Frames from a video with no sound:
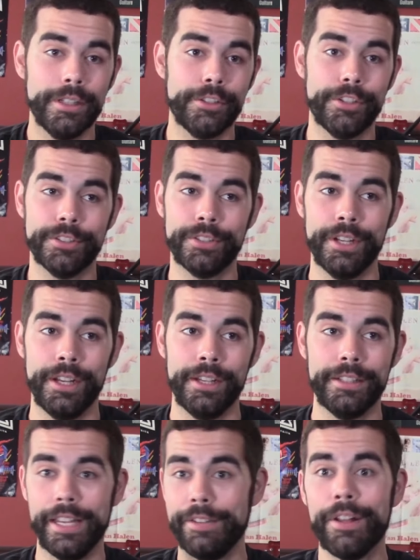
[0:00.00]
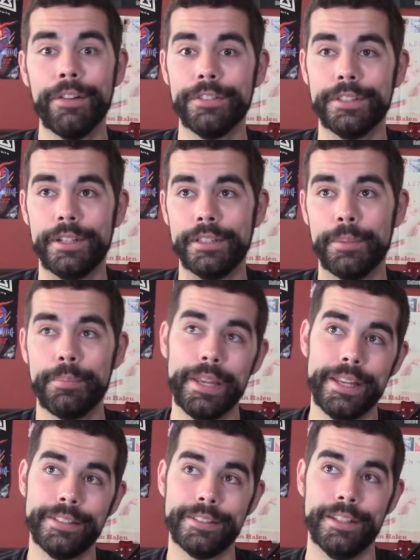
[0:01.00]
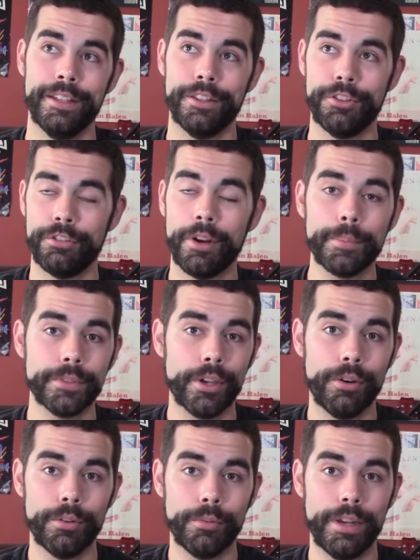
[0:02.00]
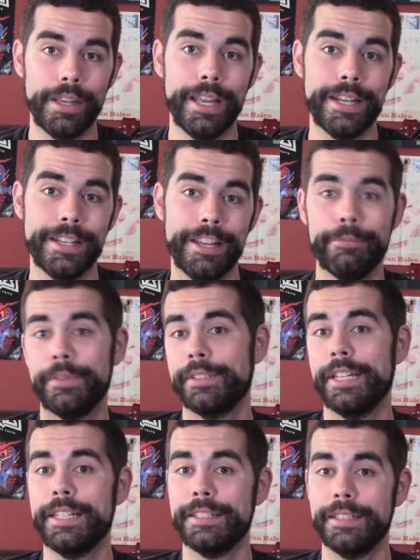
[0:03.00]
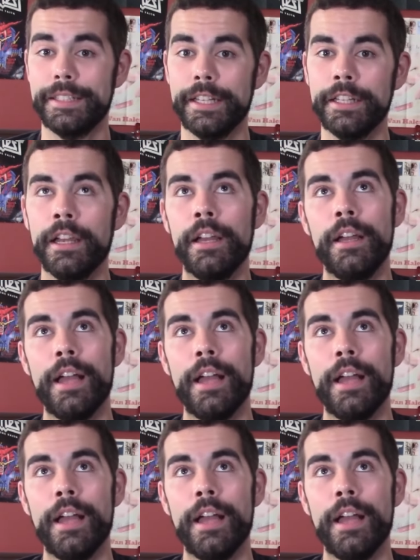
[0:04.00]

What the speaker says: It's just Dave Ellefson on the bass, the drums going away, and Dave Mustaine singing.